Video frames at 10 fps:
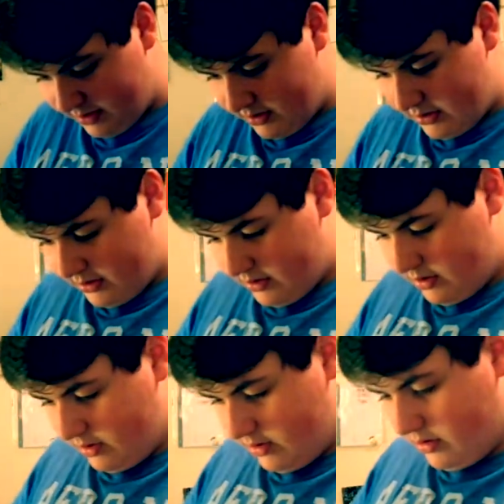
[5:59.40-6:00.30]

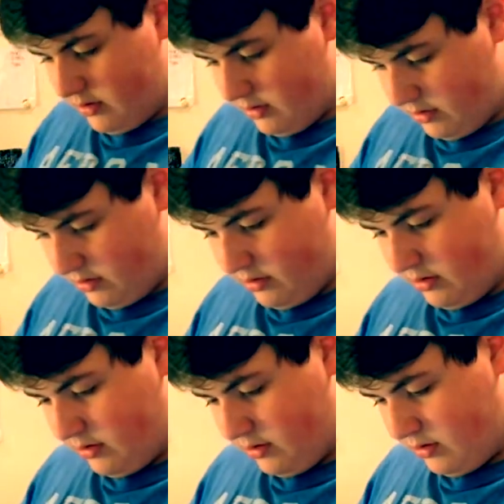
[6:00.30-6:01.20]

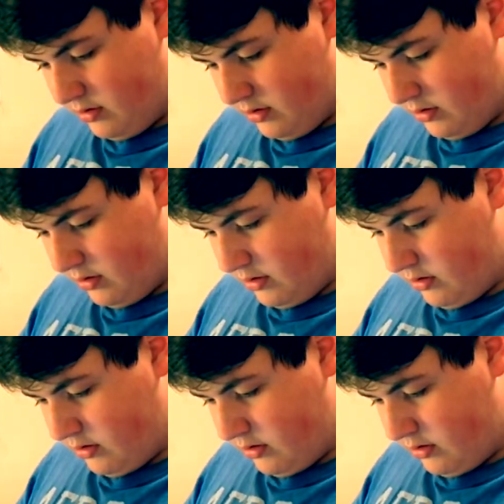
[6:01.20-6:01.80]
Nothing is said.